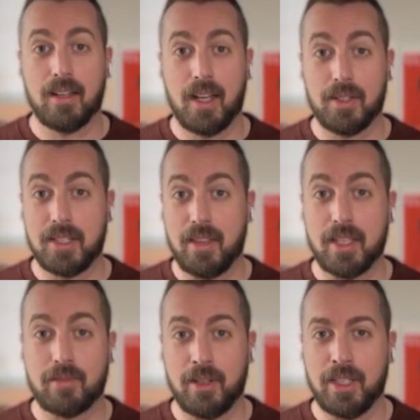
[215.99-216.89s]
I'll see this
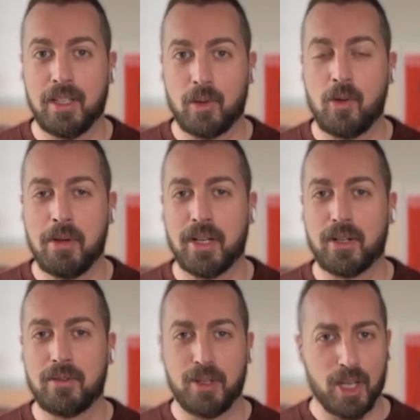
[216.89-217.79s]
friendly little reminder
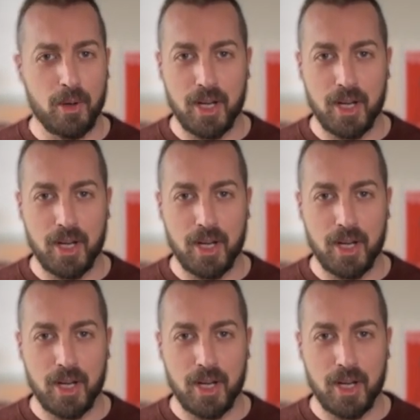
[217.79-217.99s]
to go and